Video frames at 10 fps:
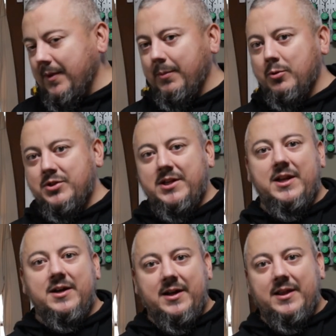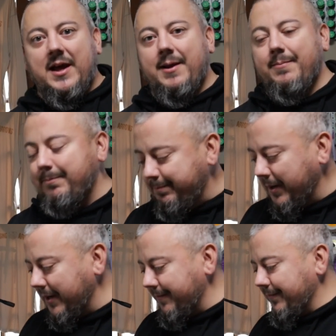I'm OCD like that,
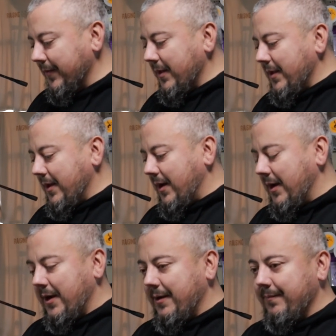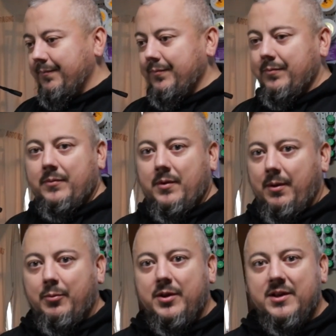but I'm
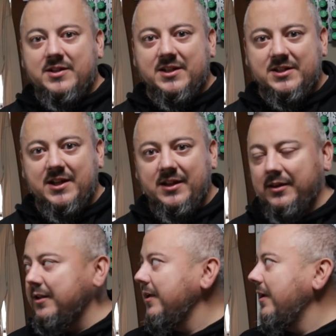within a 16th.